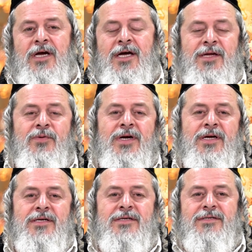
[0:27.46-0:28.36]

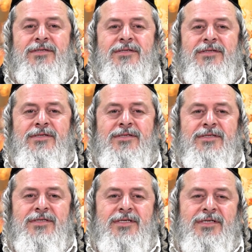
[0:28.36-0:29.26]
Anyway,
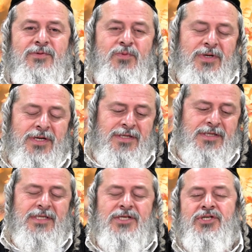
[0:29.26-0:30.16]

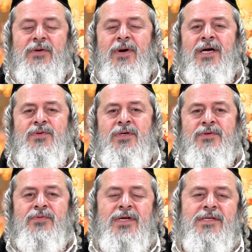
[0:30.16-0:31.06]
in this Shabbat, we're going
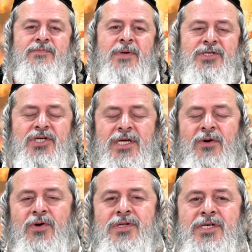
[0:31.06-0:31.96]
to read Parashat
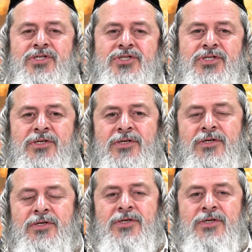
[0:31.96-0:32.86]
HaChodesh.
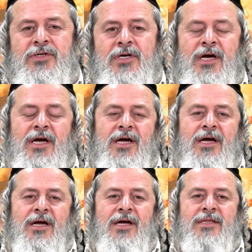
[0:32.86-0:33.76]

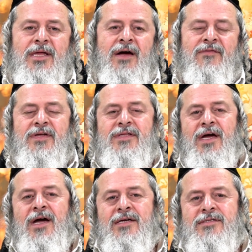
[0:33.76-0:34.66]
And after
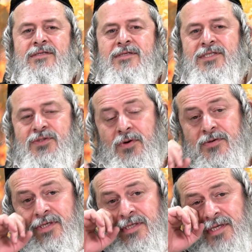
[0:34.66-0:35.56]
that, it's
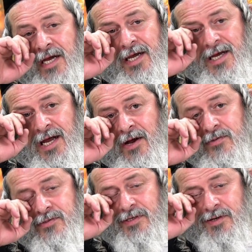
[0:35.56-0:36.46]
wrote in the Halacha,
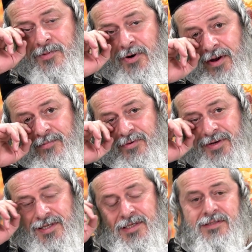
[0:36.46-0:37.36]
also the Gemara
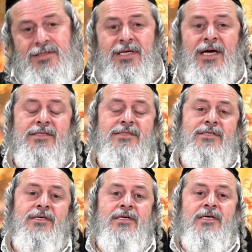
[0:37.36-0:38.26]
brings it, that
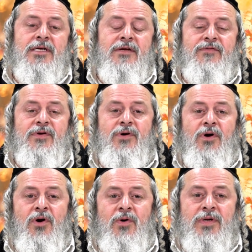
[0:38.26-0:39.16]
if you
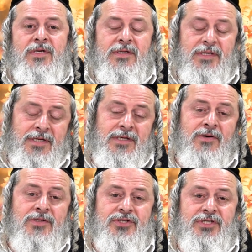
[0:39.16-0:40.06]
go in
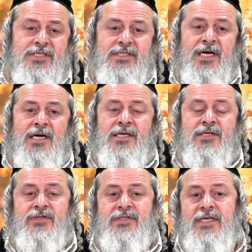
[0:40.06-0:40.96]
Chodesh Nisan
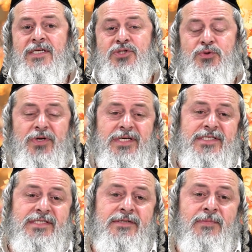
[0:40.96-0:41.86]
and you see
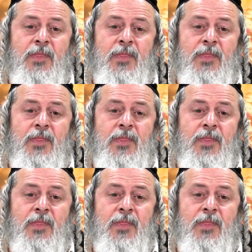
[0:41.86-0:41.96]
trees,